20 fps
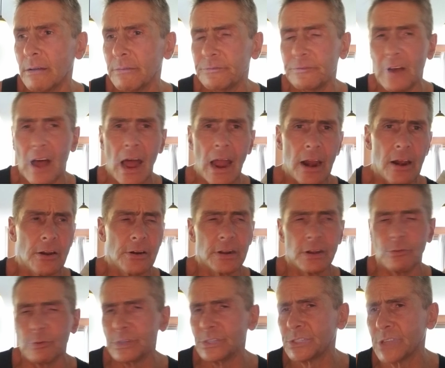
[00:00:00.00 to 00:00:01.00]
fired
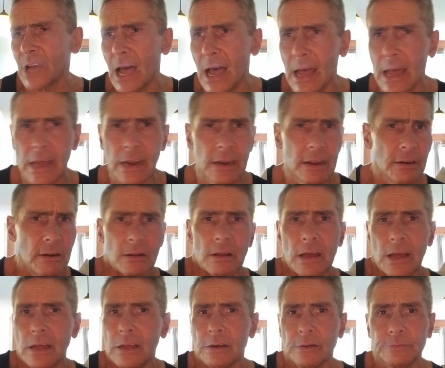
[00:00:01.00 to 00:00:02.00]
and resigned
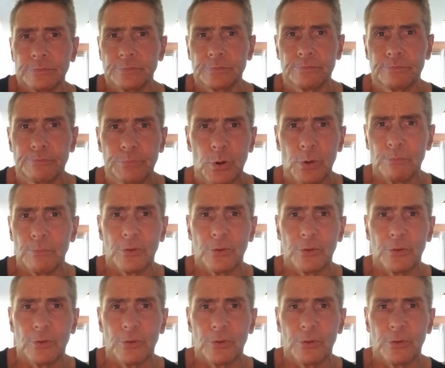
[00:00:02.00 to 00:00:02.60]
and put